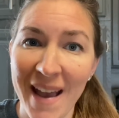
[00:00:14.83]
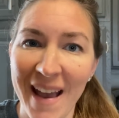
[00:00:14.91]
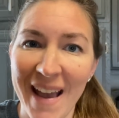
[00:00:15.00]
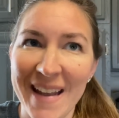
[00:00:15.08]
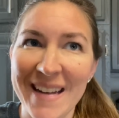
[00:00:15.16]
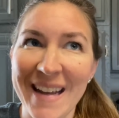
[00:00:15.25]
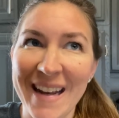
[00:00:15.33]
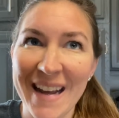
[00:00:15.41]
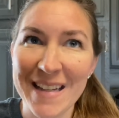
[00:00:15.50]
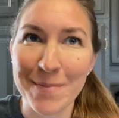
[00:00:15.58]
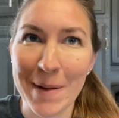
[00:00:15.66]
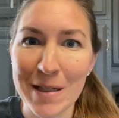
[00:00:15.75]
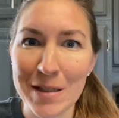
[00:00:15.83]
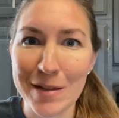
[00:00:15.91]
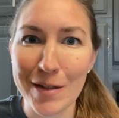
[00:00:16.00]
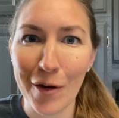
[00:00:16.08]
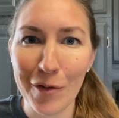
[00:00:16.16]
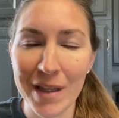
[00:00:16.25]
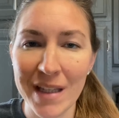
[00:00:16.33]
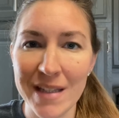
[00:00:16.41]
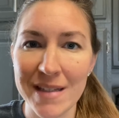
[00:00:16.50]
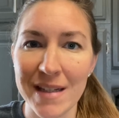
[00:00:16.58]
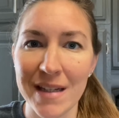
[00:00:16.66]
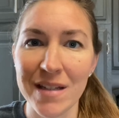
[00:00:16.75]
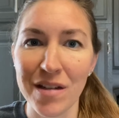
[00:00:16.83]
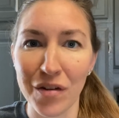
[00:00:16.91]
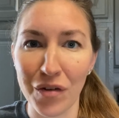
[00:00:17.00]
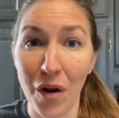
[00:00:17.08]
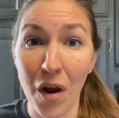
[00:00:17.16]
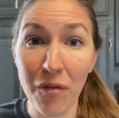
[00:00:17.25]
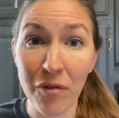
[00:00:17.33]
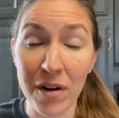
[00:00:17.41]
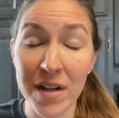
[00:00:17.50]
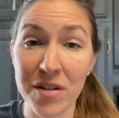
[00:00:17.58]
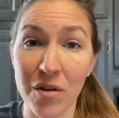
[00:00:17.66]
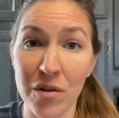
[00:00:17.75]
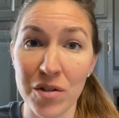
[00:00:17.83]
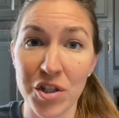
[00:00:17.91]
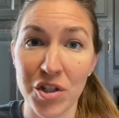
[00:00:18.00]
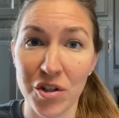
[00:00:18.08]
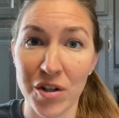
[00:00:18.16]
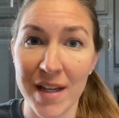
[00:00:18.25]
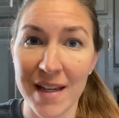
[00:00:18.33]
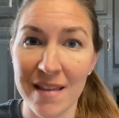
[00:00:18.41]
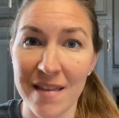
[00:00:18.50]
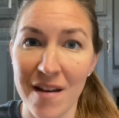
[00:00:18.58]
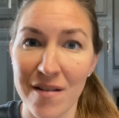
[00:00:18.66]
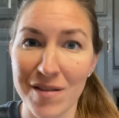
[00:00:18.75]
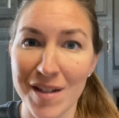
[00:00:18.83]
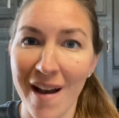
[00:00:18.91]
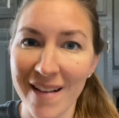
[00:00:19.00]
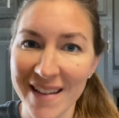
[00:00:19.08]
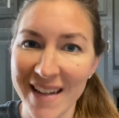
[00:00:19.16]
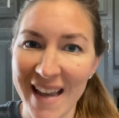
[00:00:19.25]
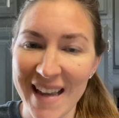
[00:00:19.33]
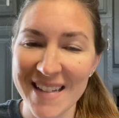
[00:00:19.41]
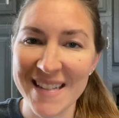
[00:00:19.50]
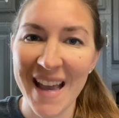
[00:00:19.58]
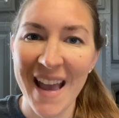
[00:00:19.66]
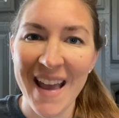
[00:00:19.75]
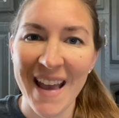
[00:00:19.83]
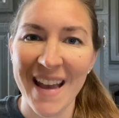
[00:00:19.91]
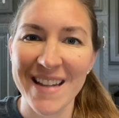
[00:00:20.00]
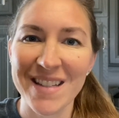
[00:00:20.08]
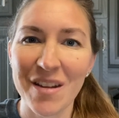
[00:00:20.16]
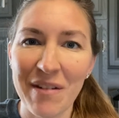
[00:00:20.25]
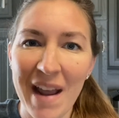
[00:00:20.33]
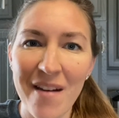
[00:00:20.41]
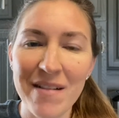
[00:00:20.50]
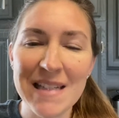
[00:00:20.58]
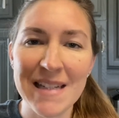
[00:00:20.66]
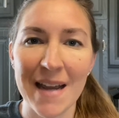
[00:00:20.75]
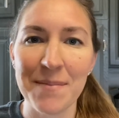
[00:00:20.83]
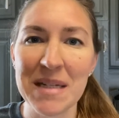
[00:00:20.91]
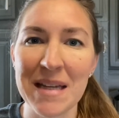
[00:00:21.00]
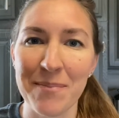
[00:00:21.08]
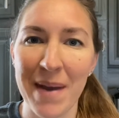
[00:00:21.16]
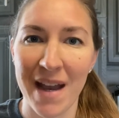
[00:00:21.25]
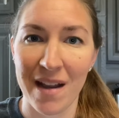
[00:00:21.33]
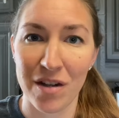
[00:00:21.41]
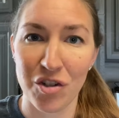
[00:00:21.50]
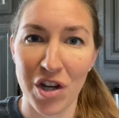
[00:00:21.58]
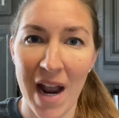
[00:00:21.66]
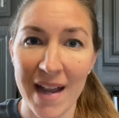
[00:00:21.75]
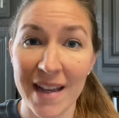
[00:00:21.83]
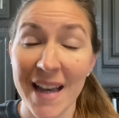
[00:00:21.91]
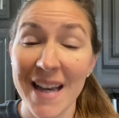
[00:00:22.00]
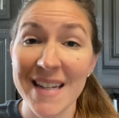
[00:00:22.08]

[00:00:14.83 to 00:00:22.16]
and it has been so easy to overindulge during those holidays, and so now it's time to get back on track.